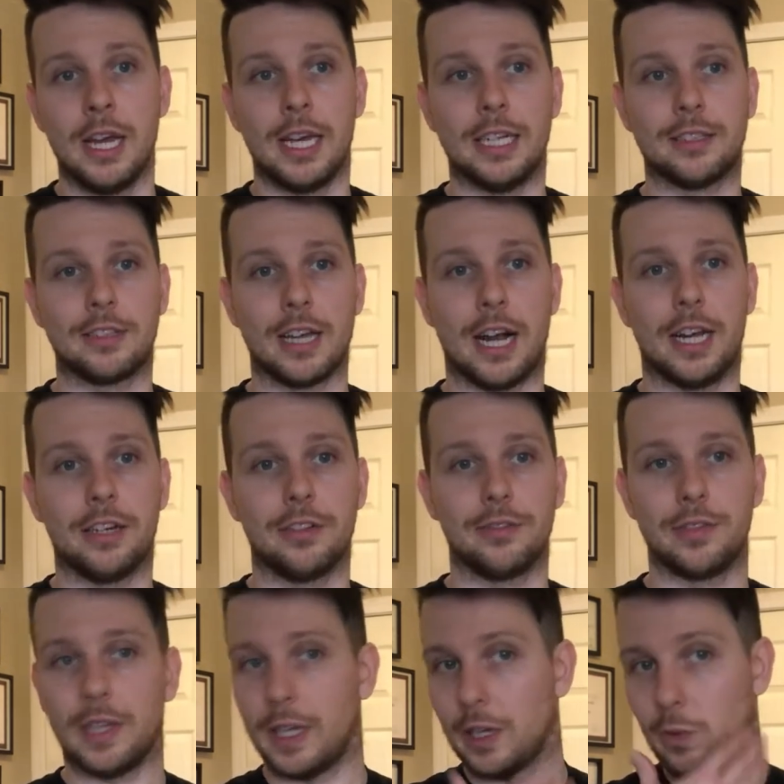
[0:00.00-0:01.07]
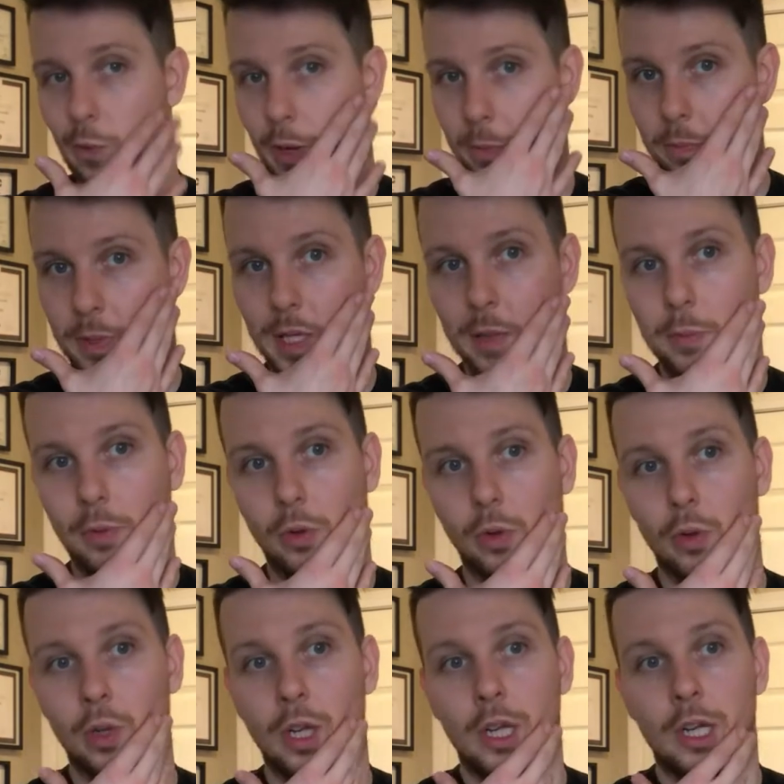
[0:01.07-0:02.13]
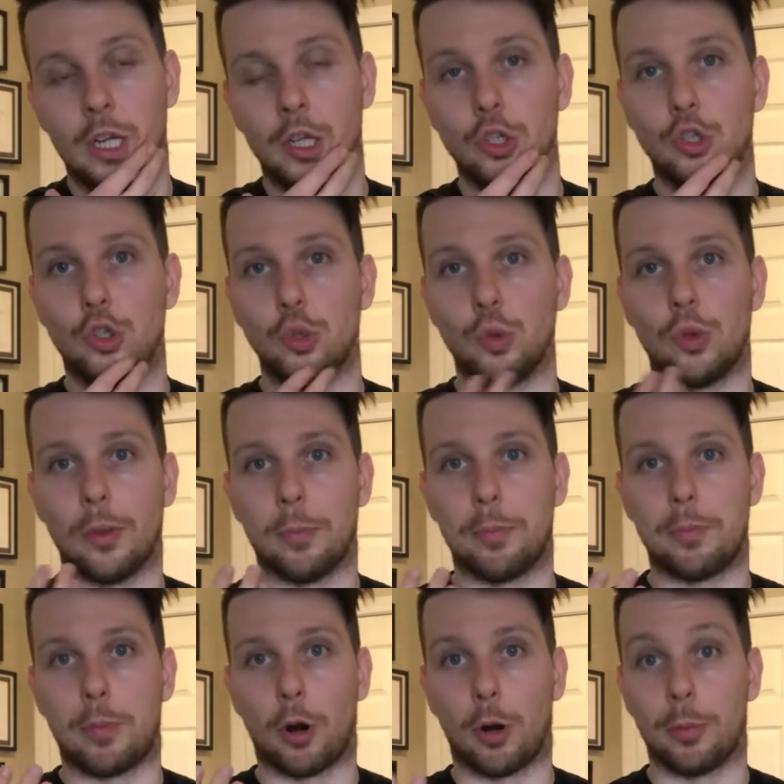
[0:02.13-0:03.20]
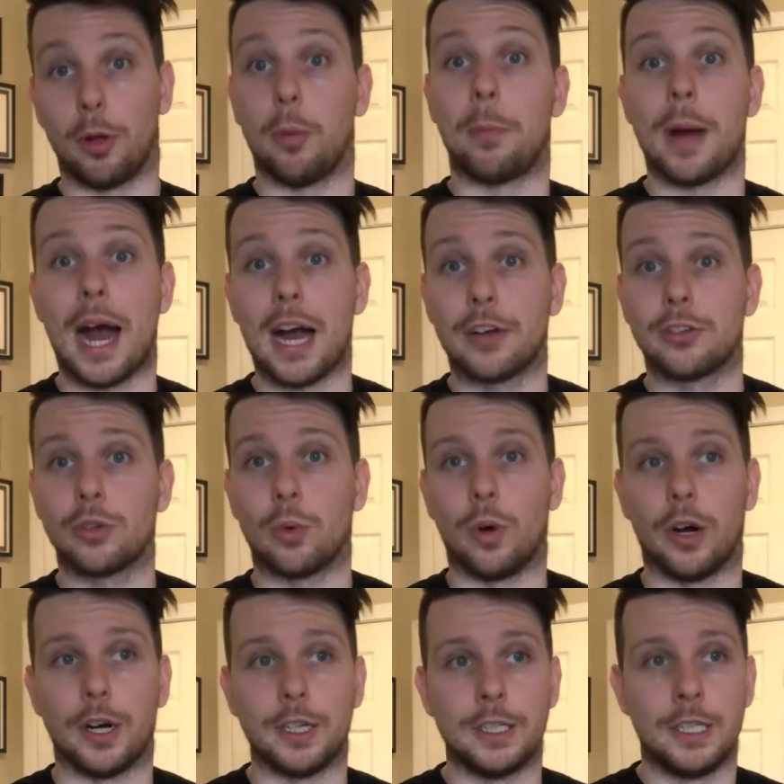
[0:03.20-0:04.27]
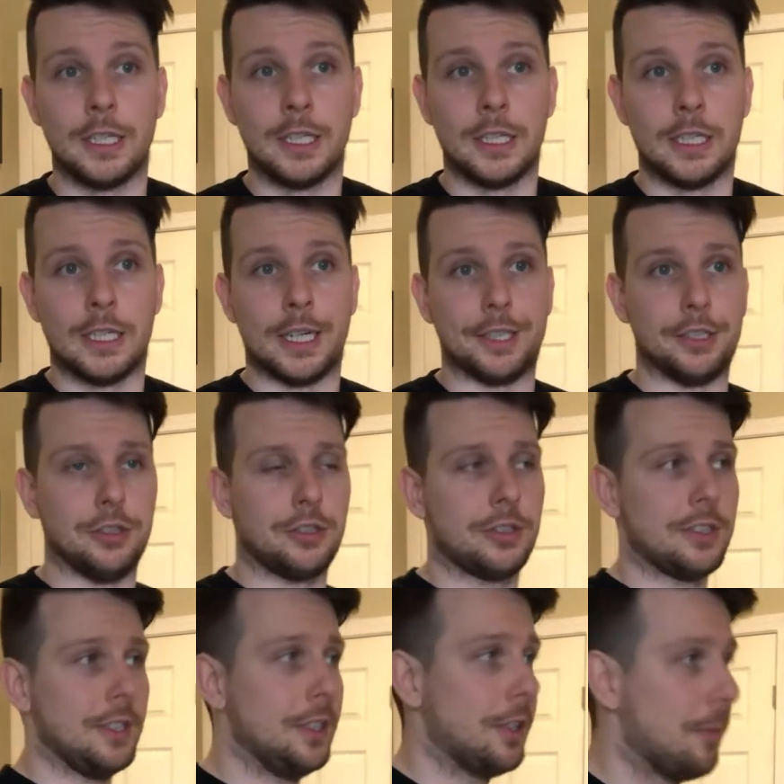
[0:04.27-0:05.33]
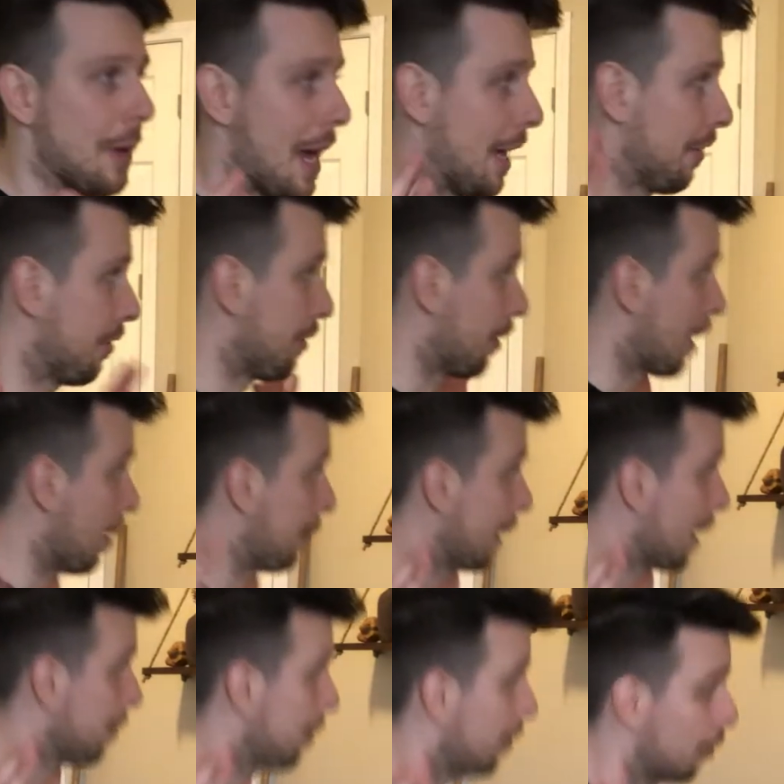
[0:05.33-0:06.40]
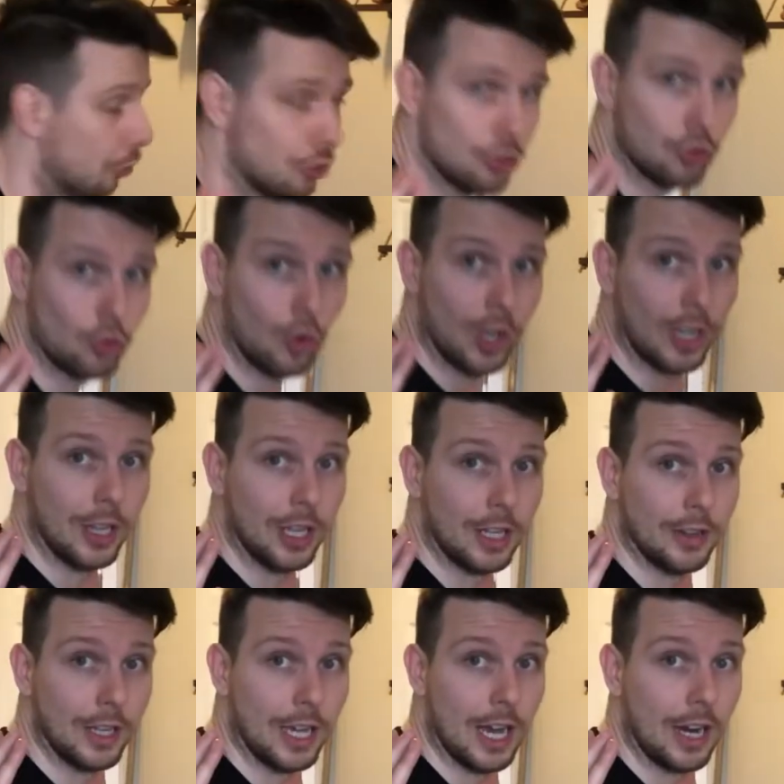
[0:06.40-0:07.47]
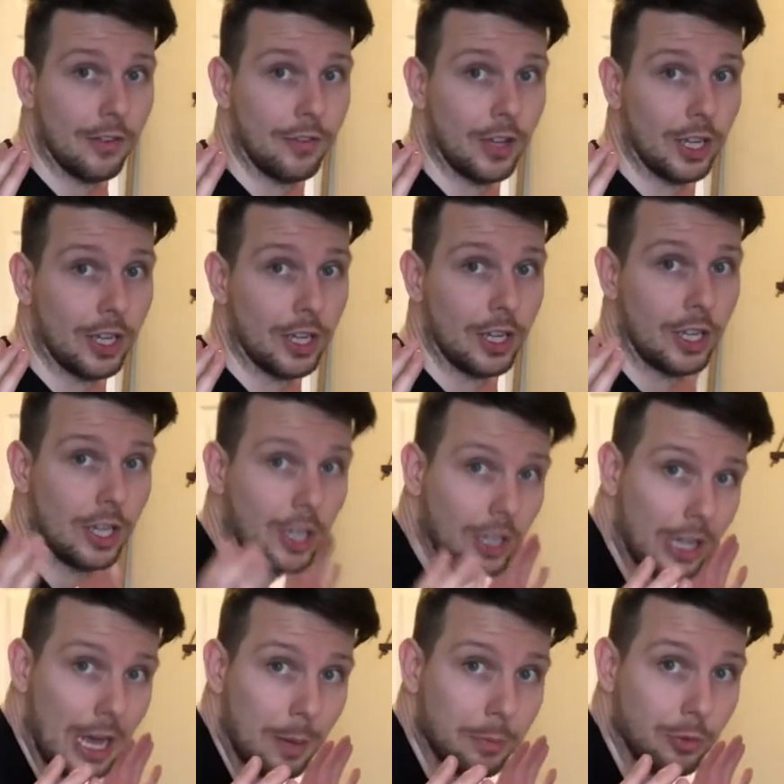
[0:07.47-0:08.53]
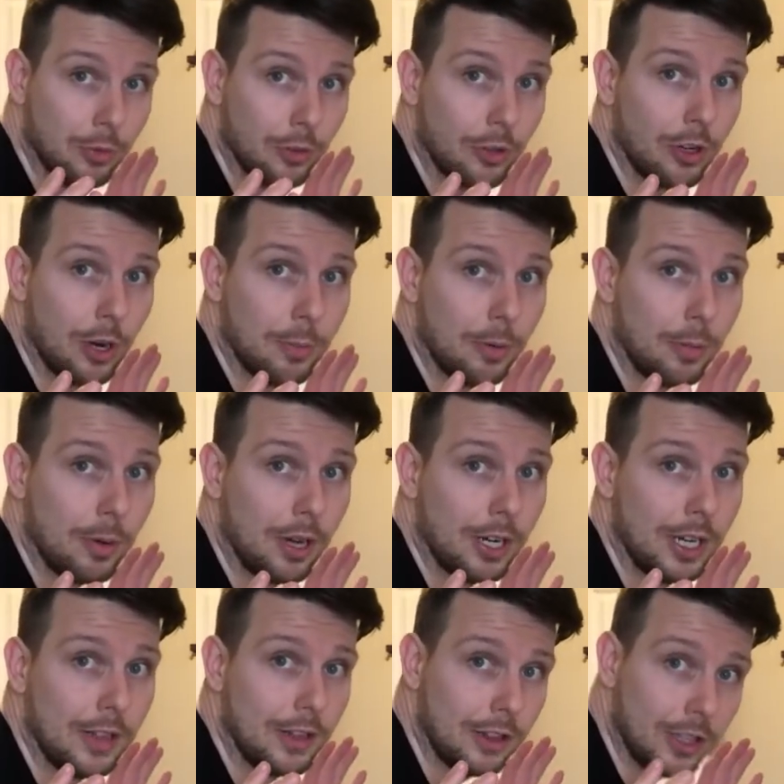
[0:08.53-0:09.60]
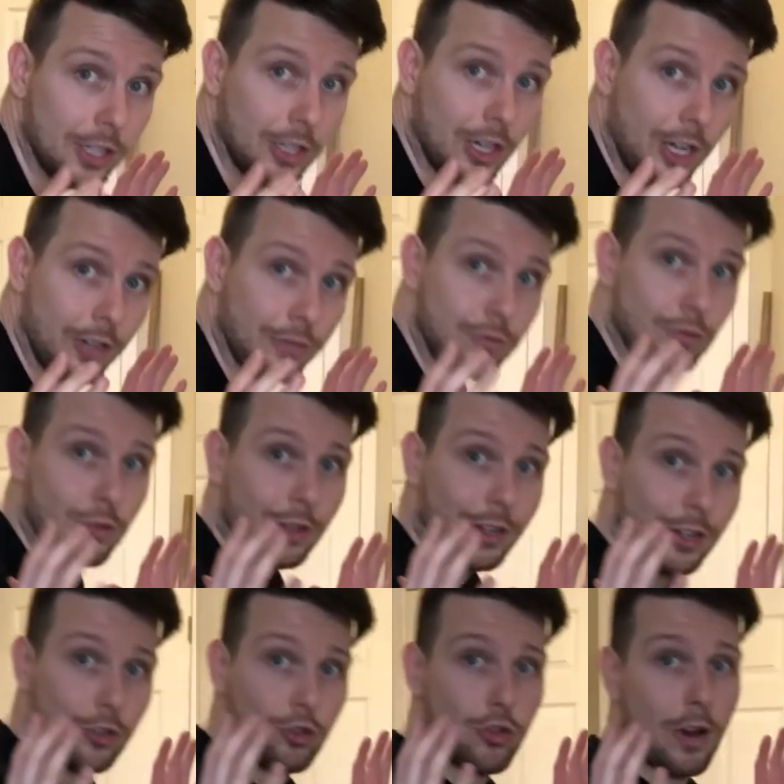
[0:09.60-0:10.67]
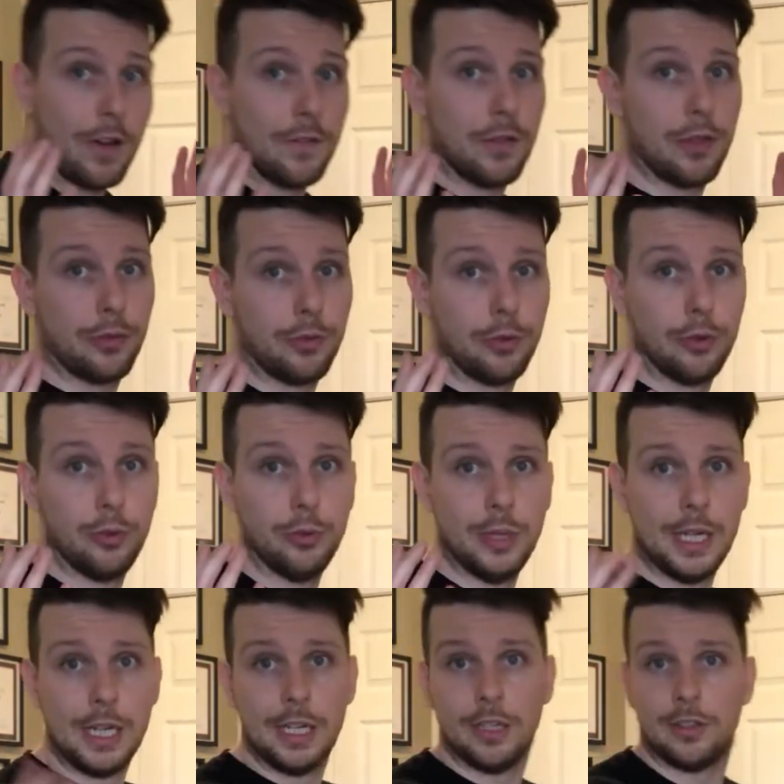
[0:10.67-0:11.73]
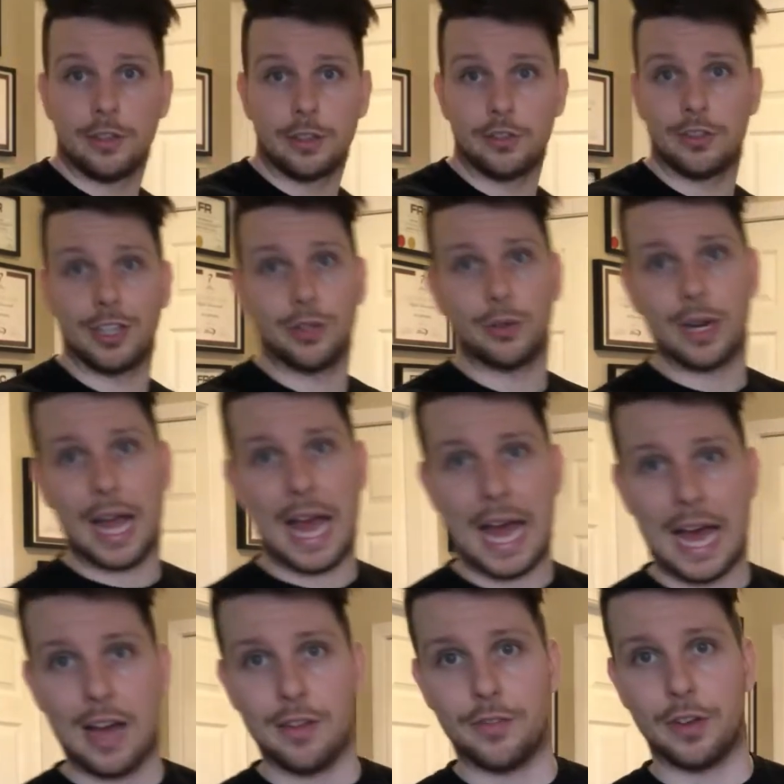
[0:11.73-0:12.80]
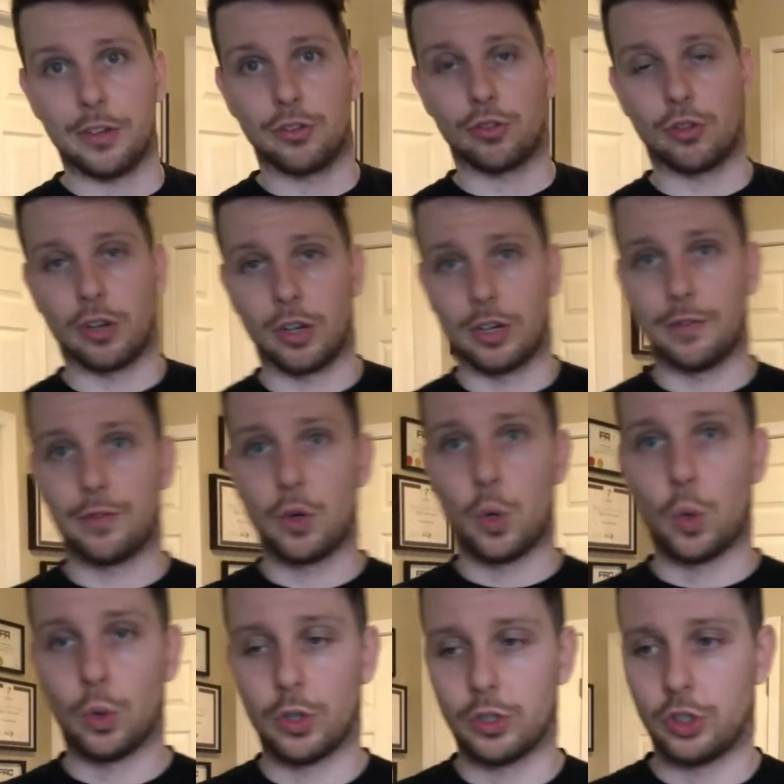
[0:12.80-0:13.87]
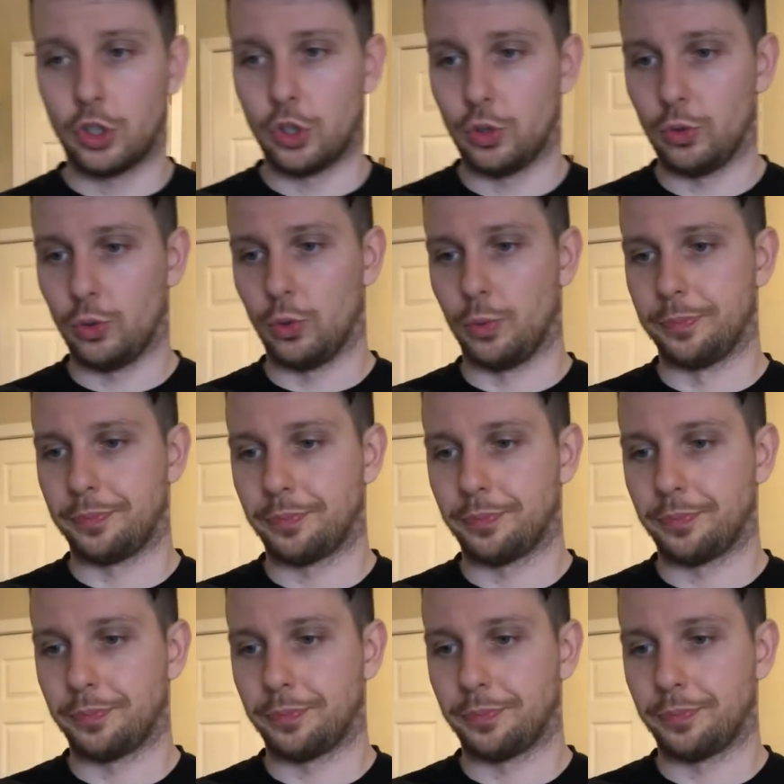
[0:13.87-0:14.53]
It's kind of like when people do the barbell back squat and you see them as they're coming up and they're struggling, they kind of like collapse with their upper body and then they kind of try to drive through because they don't have a strong enough core to